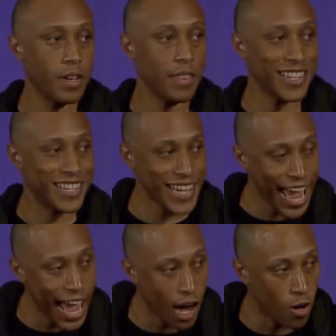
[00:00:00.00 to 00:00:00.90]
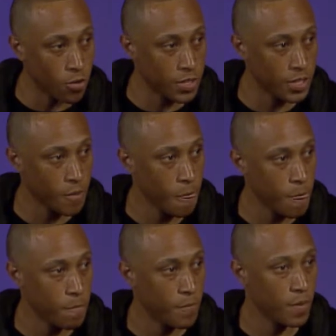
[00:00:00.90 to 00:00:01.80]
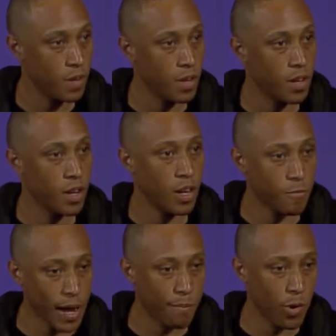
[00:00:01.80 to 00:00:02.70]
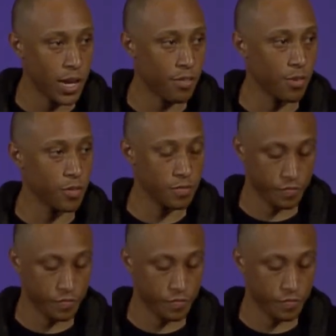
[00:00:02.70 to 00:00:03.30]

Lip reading: The sound of my breakthrough.